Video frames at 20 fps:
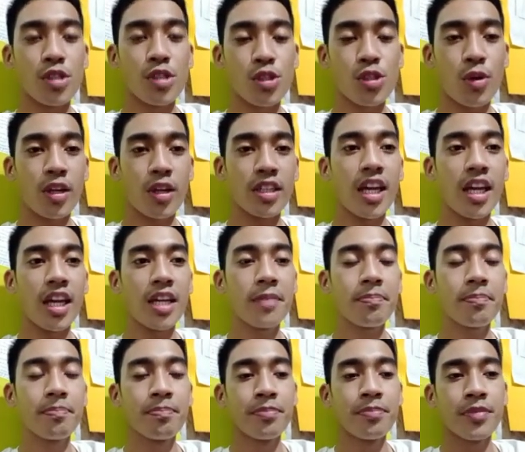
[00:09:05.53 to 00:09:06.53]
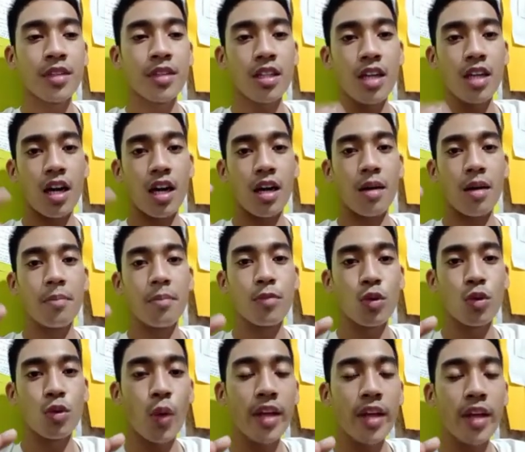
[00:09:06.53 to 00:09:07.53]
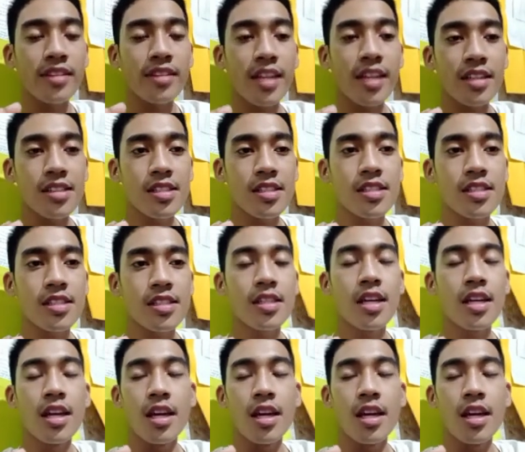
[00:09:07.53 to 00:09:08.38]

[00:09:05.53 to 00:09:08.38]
So again, Cuentas